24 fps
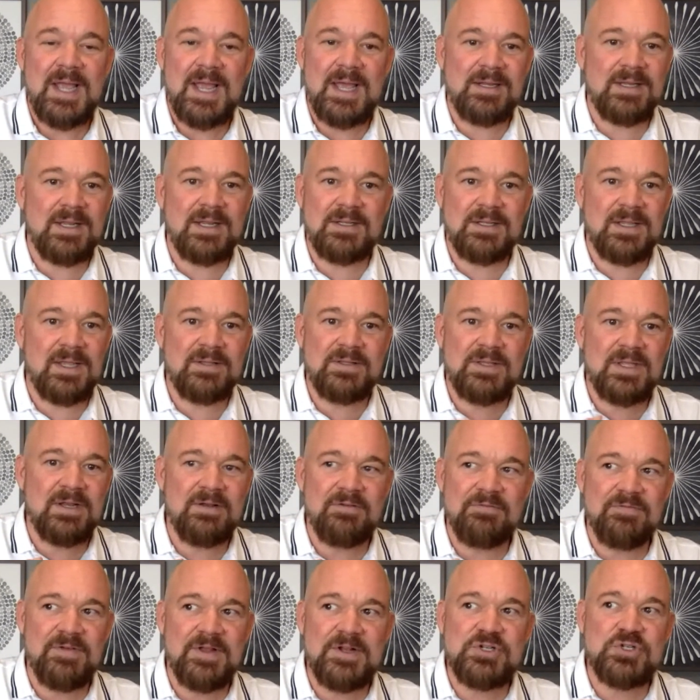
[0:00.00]
And, and, and
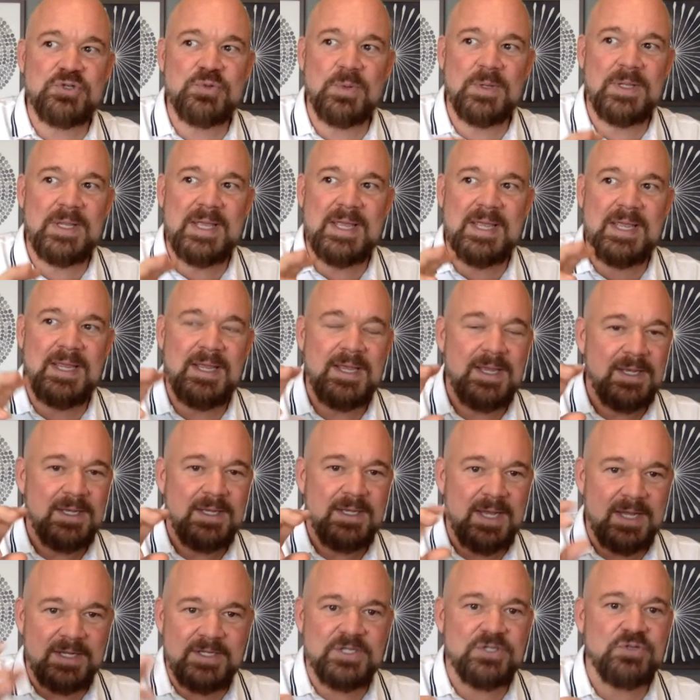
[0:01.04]
then eventually
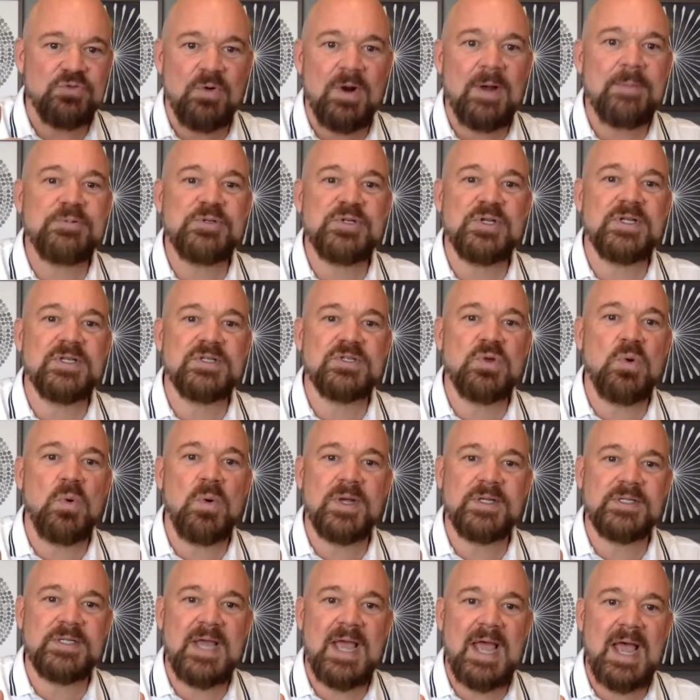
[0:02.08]
a disruption is
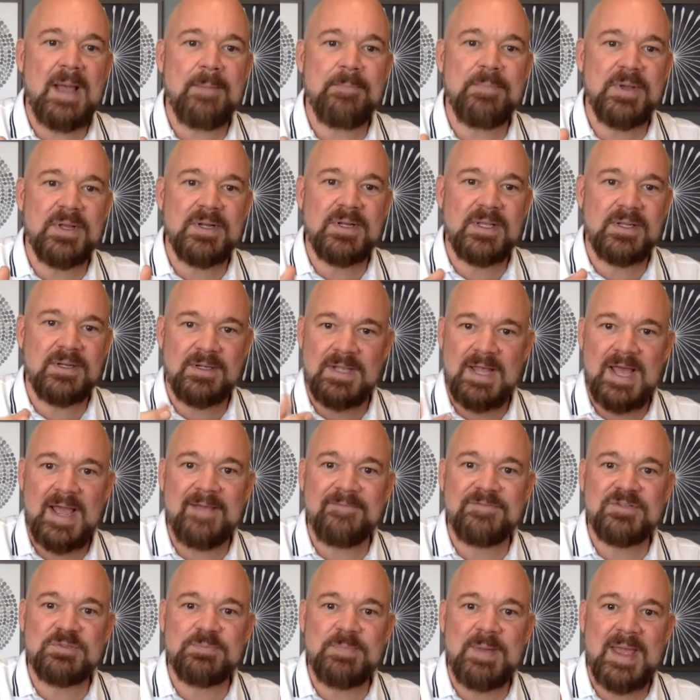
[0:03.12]
going to happen in a
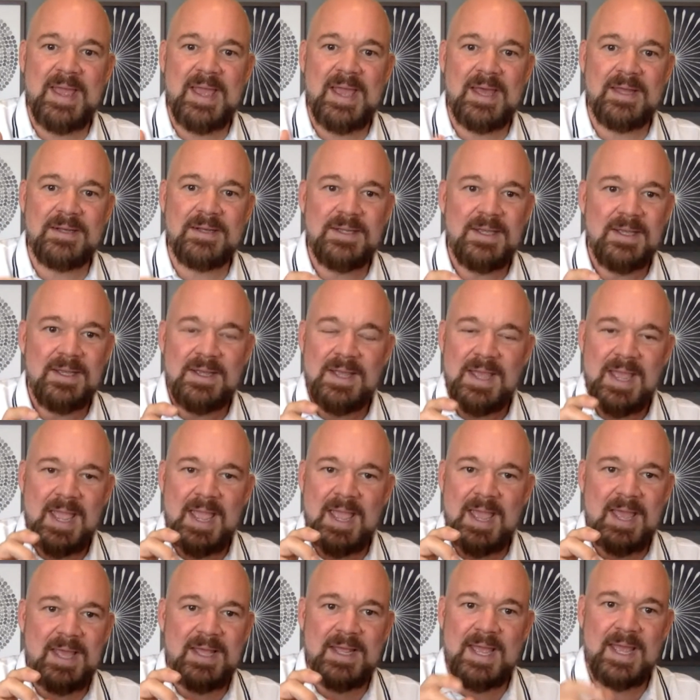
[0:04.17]
lifespan,
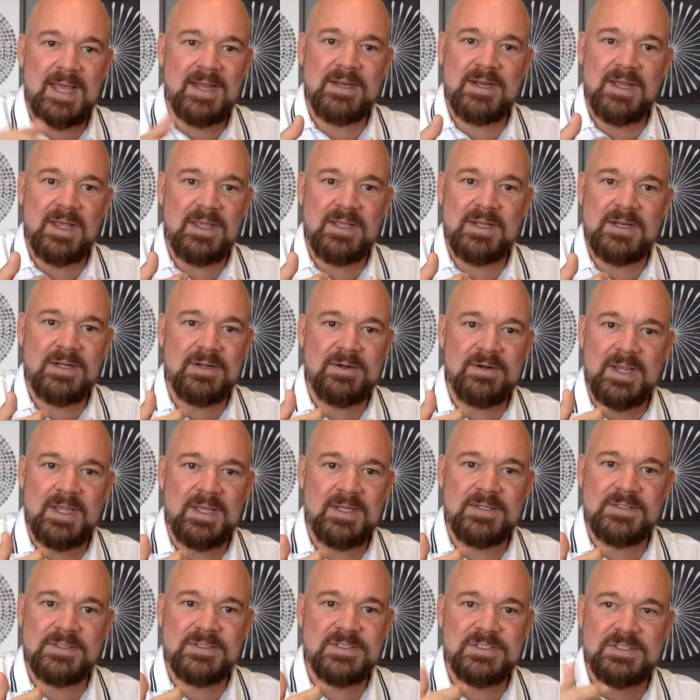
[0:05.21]
and, and, and, a,
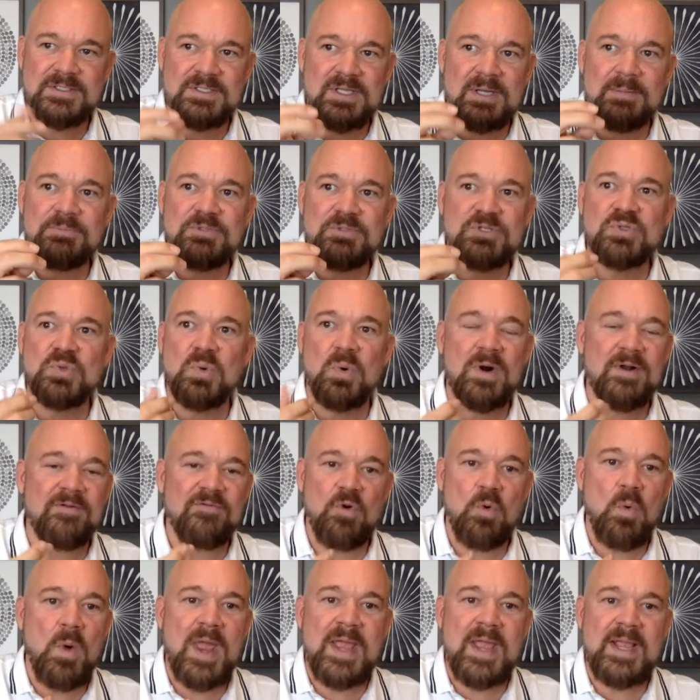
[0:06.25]
and some sort
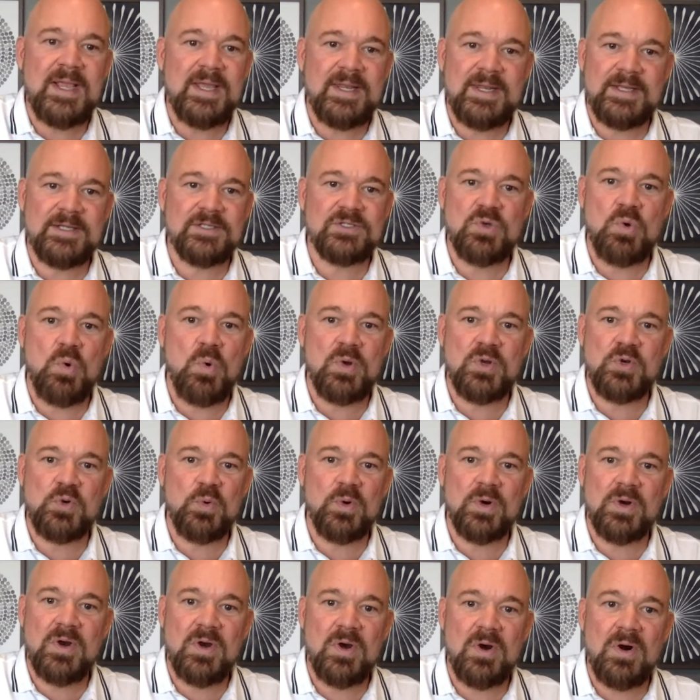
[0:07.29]
of awakening is going
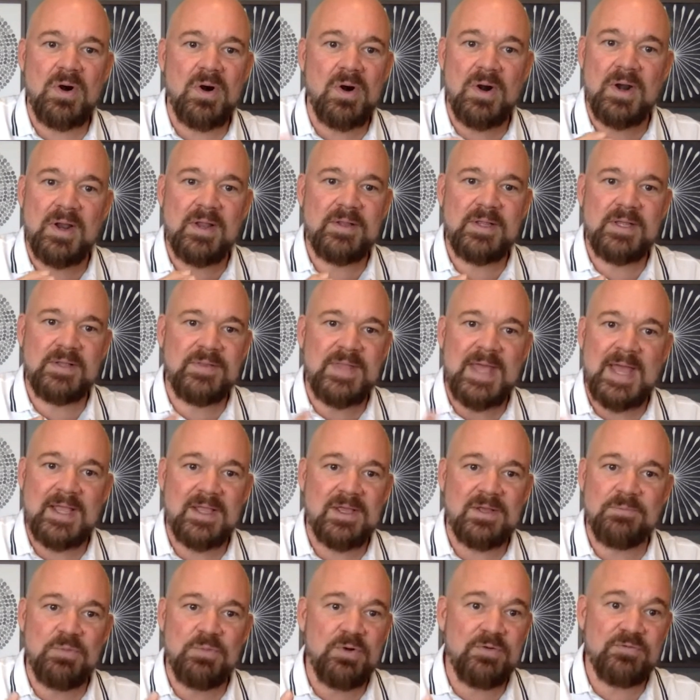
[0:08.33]
to occur. And
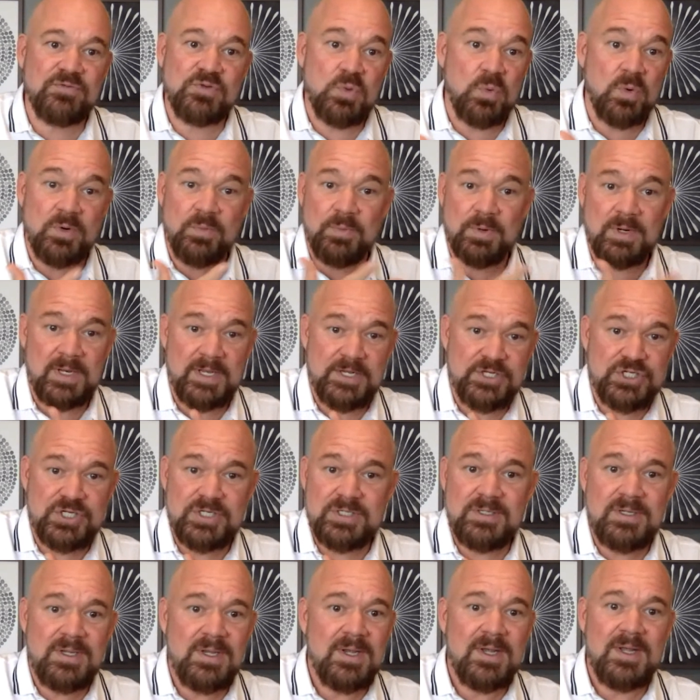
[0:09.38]
that can move toward
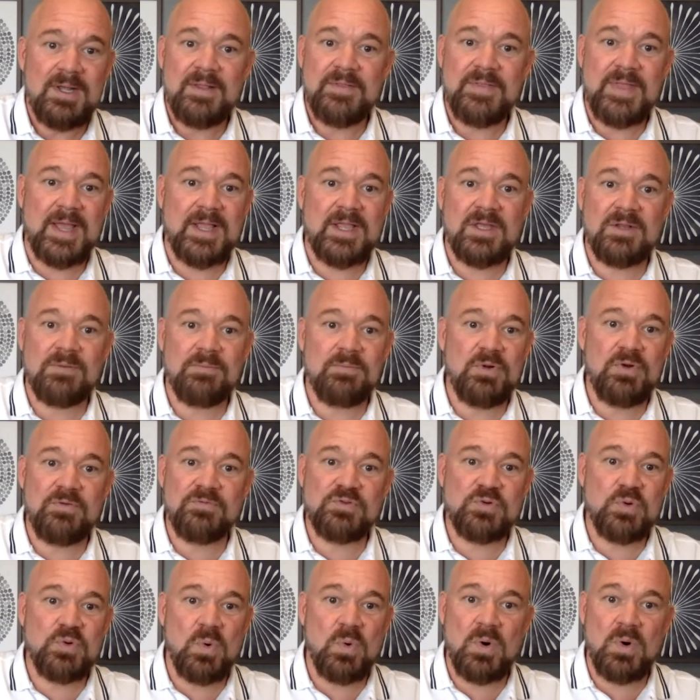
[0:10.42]
religion. That could
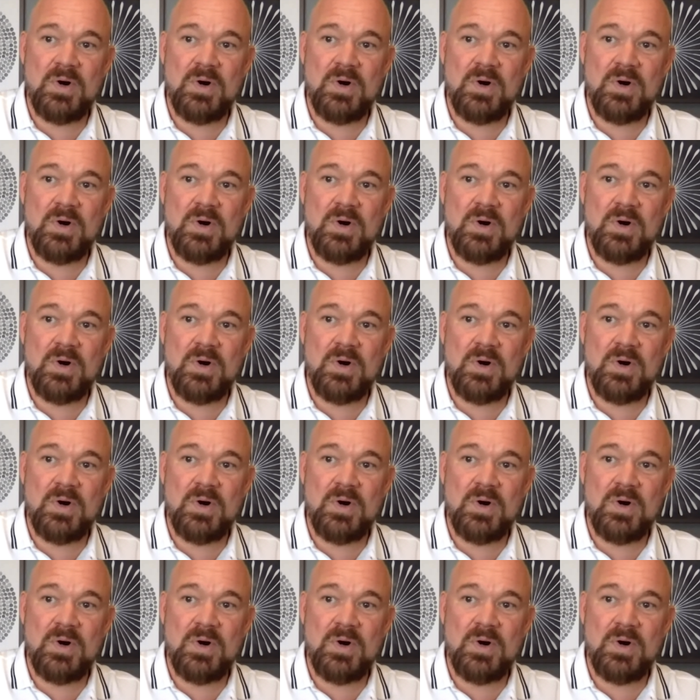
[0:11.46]
move